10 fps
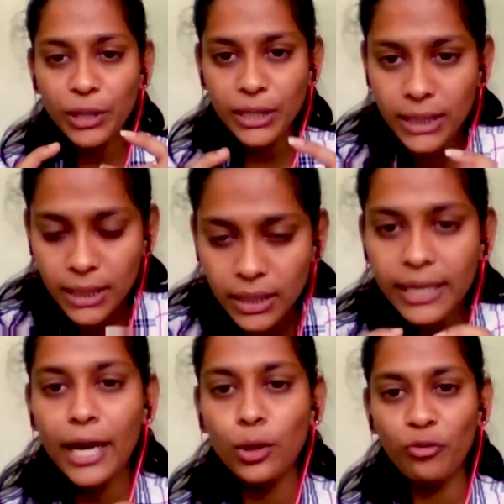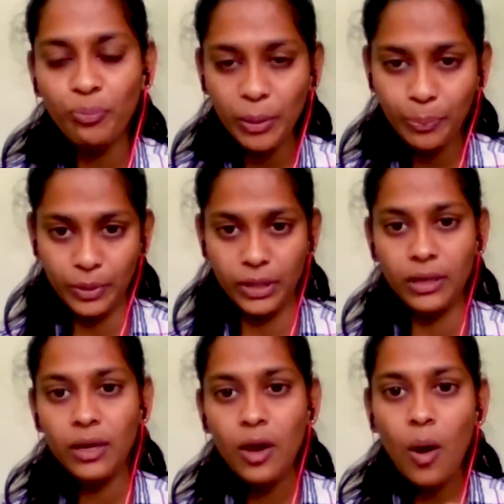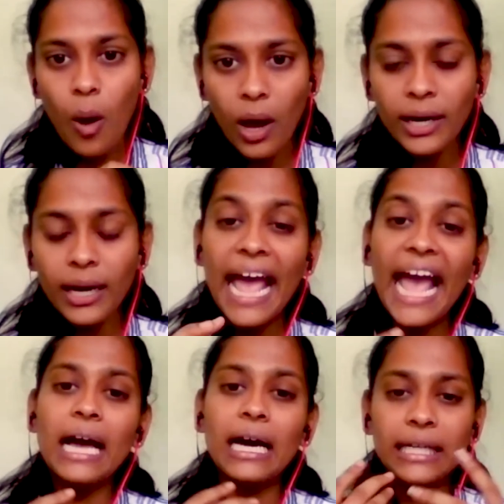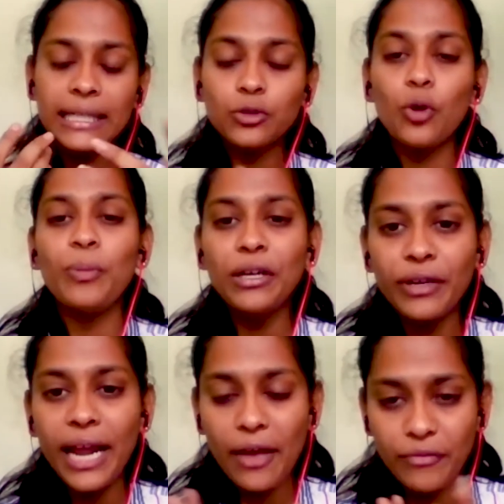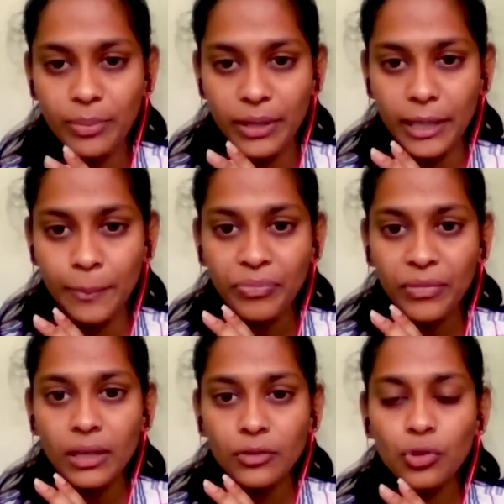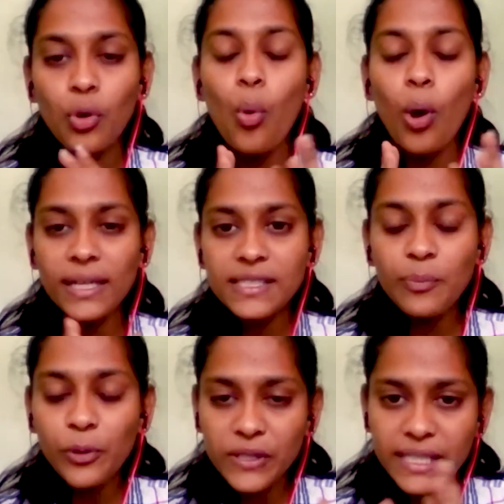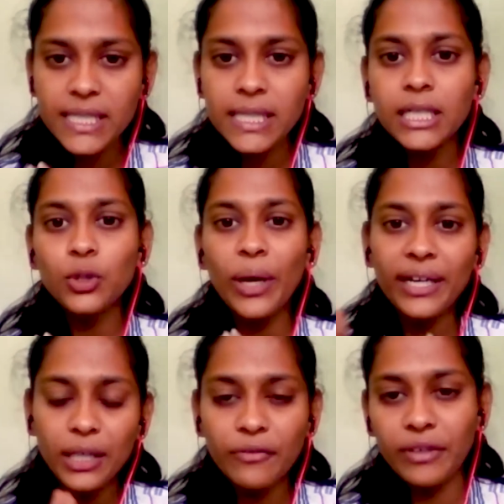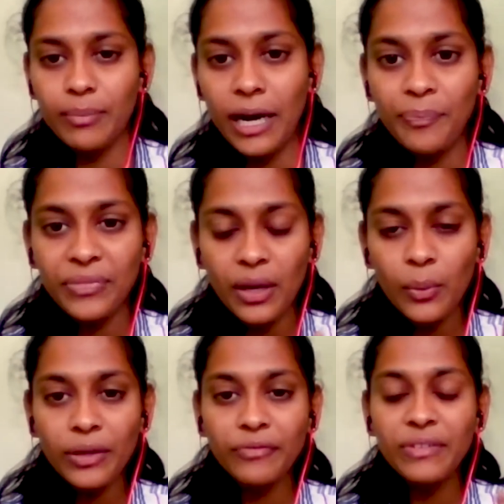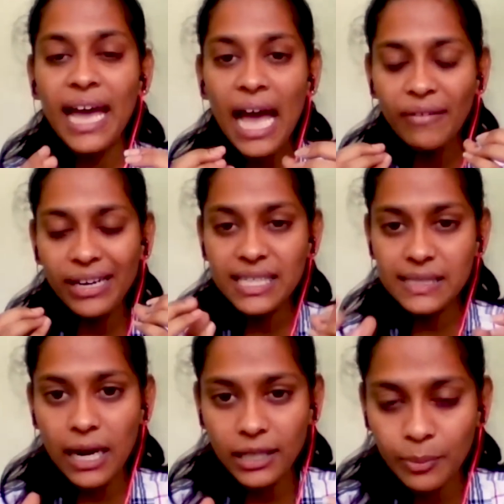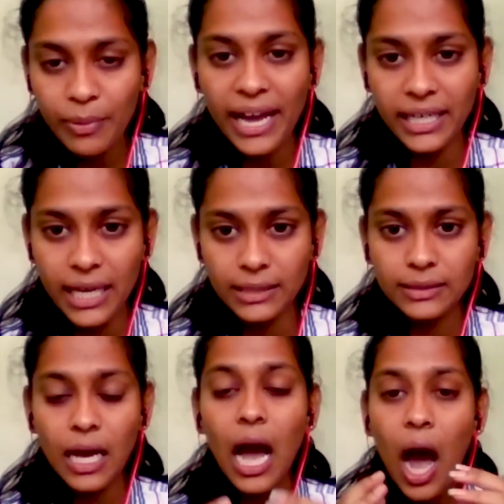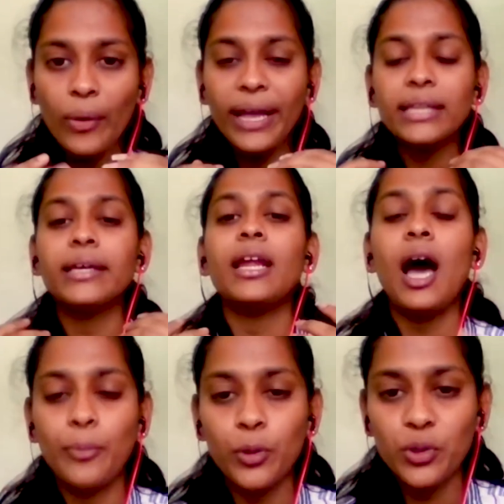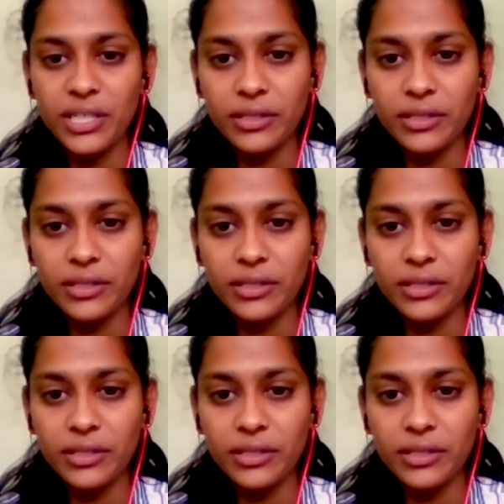particular kind of people, or it is open for everybody. So what is the procedure to enter VIBA? If they have any startup ideas, how can they approach